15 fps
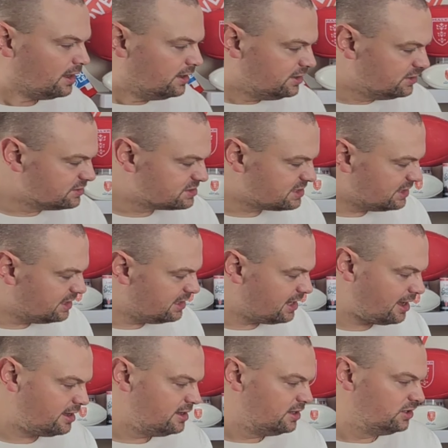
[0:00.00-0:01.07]
You'll see
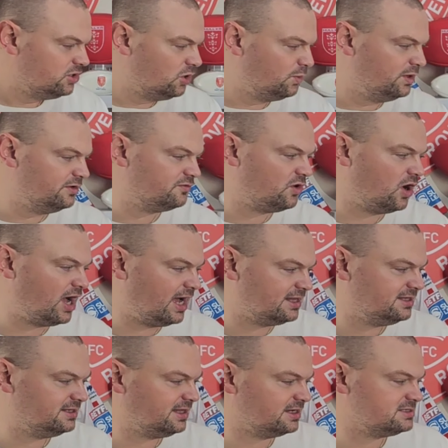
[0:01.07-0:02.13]
here, that we have got
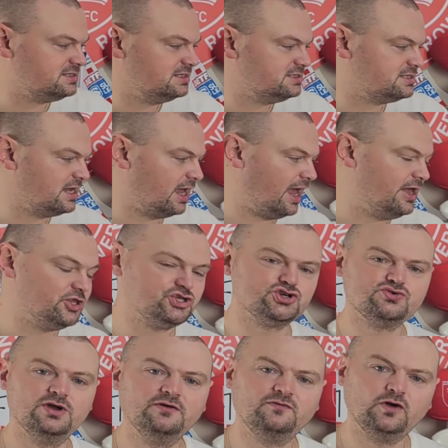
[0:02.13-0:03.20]
Adidas's uh,
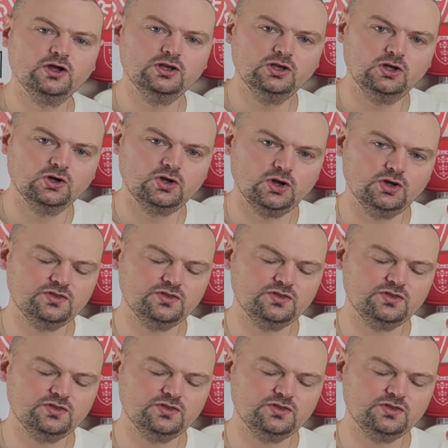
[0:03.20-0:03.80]
trefoil logo,